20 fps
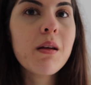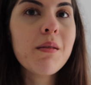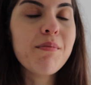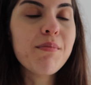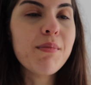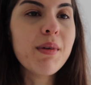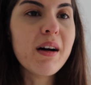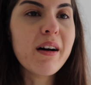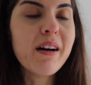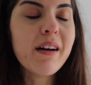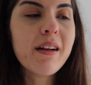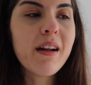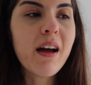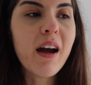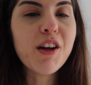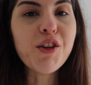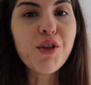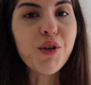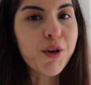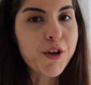but
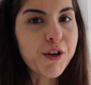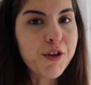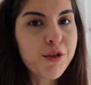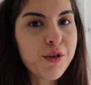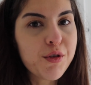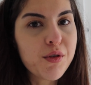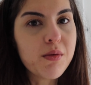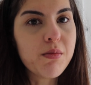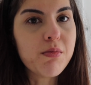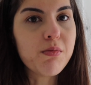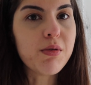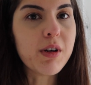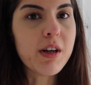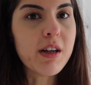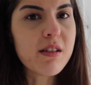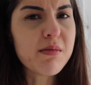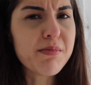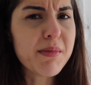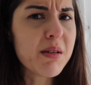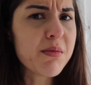I learned to
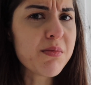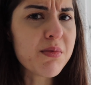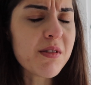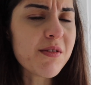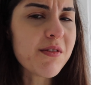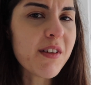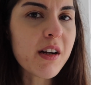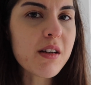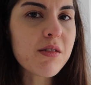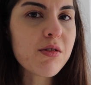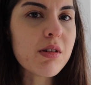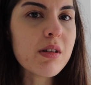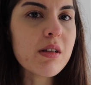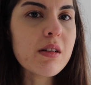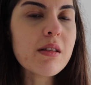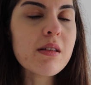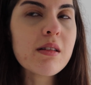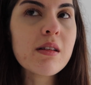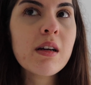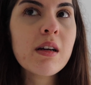embrace my imperfections.